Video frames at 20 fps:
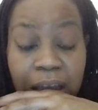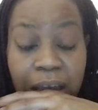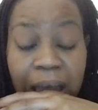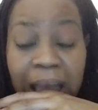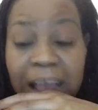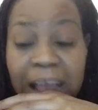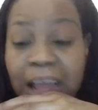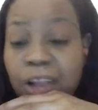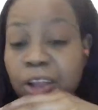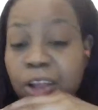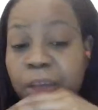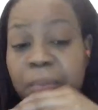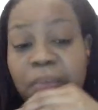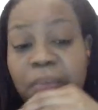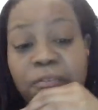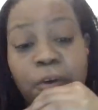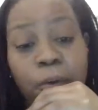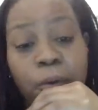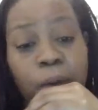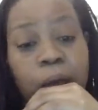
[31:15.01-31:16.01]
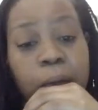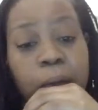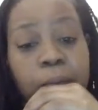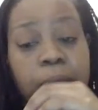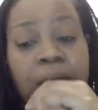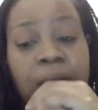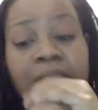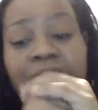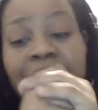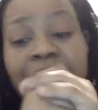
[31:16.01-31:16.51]
I gotta look at my photo album.
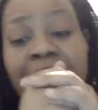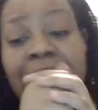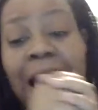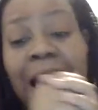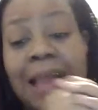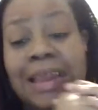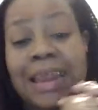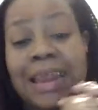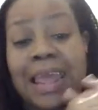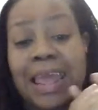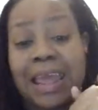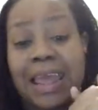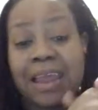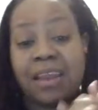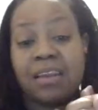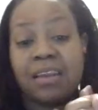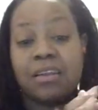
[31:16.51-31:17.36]
I think I did.